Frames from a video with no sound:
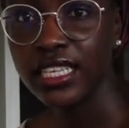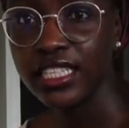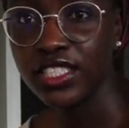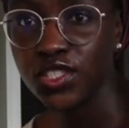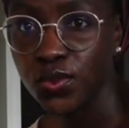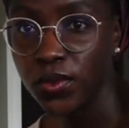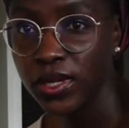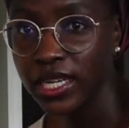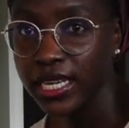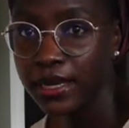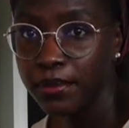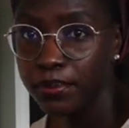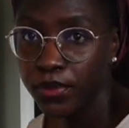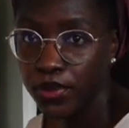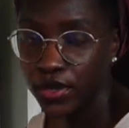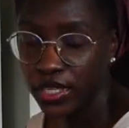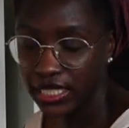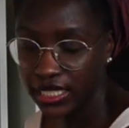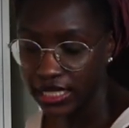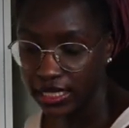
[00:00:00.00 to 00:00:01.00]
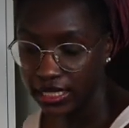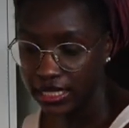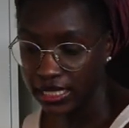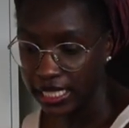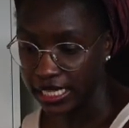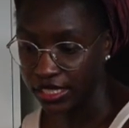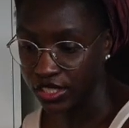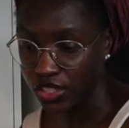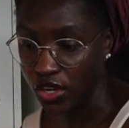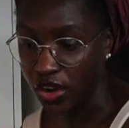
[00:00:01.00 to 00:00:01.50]
it's really important
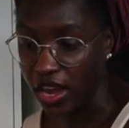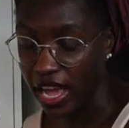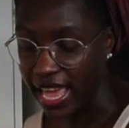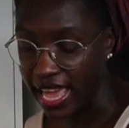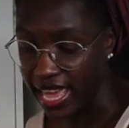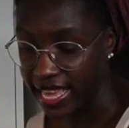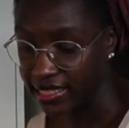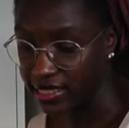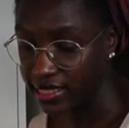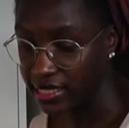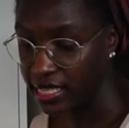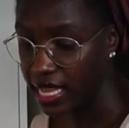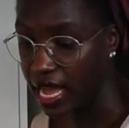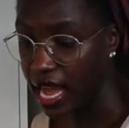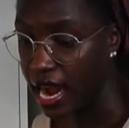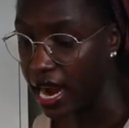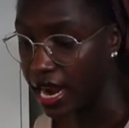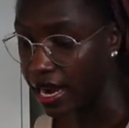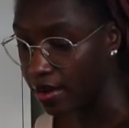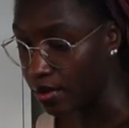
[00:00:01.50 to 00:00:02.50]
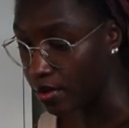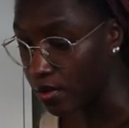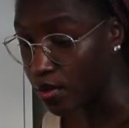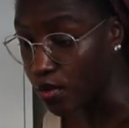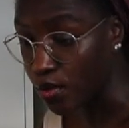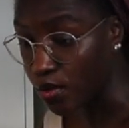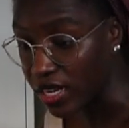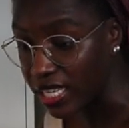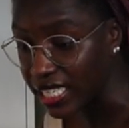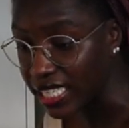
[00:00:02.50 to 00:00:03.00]
that your hands are
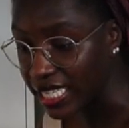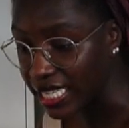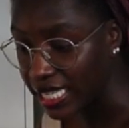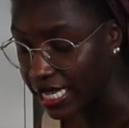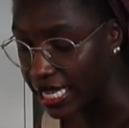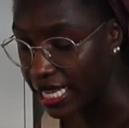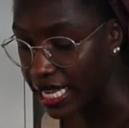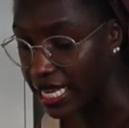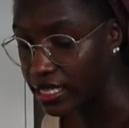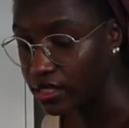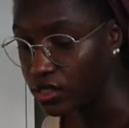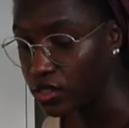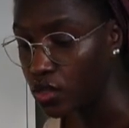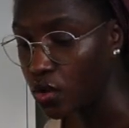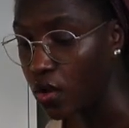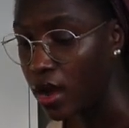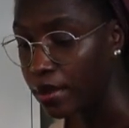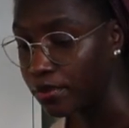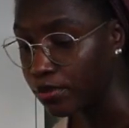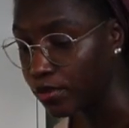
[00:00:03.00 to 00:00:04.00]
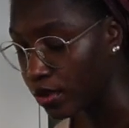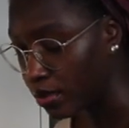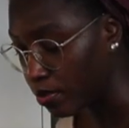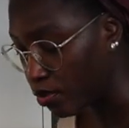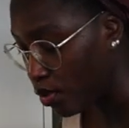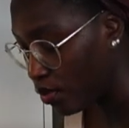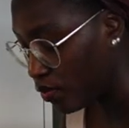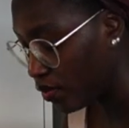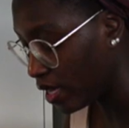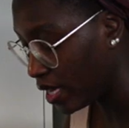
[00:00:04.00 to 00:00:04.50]
really clean, so I'm
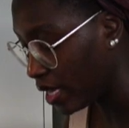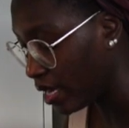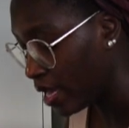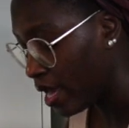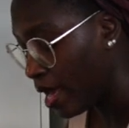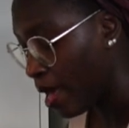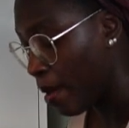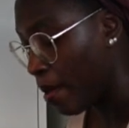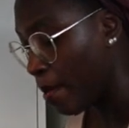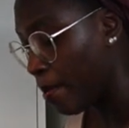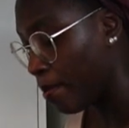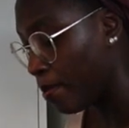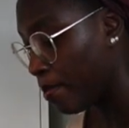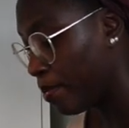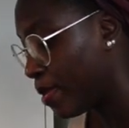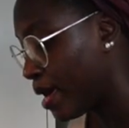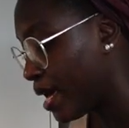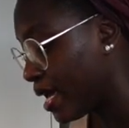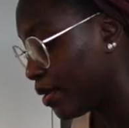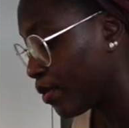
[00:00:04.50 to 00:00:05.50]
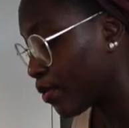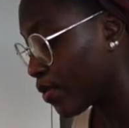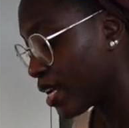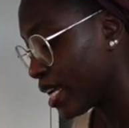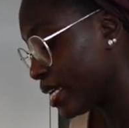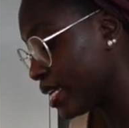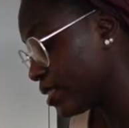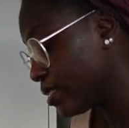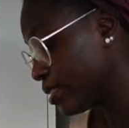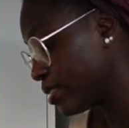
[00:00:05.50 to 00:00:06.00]
removing my
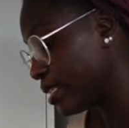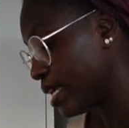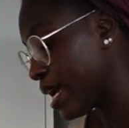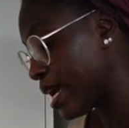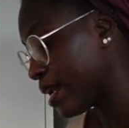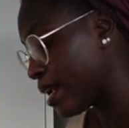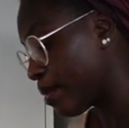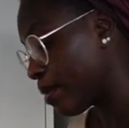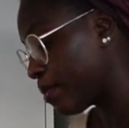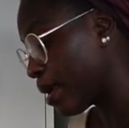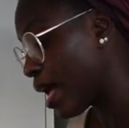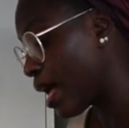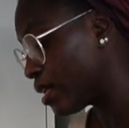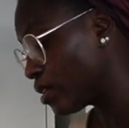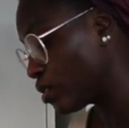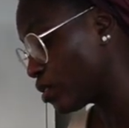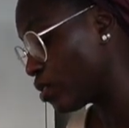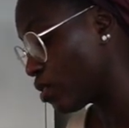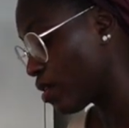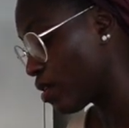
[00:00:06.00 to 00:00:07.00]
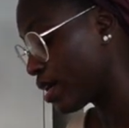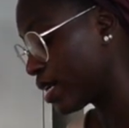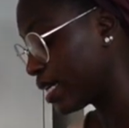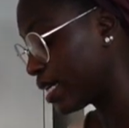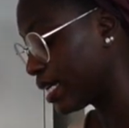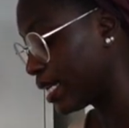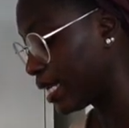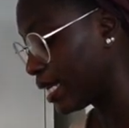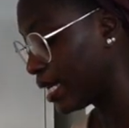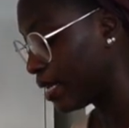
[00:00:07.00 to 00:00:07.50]
rings, and I'm also gonna
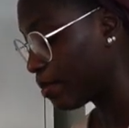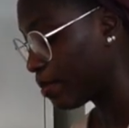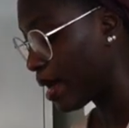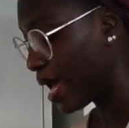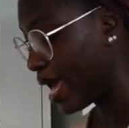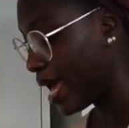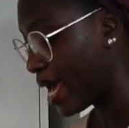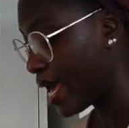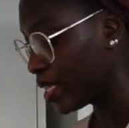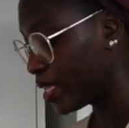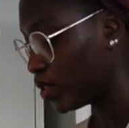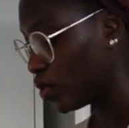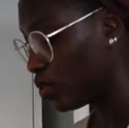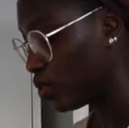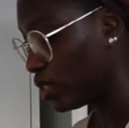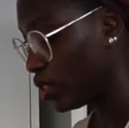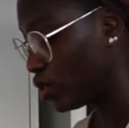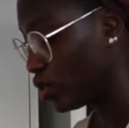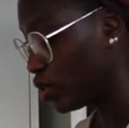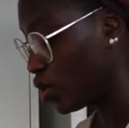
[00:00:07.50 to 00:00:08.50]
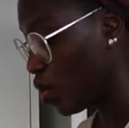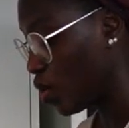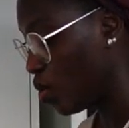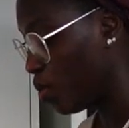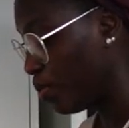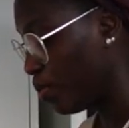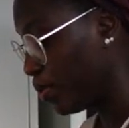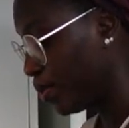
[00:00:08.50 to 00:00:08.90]
clean my hands with soap.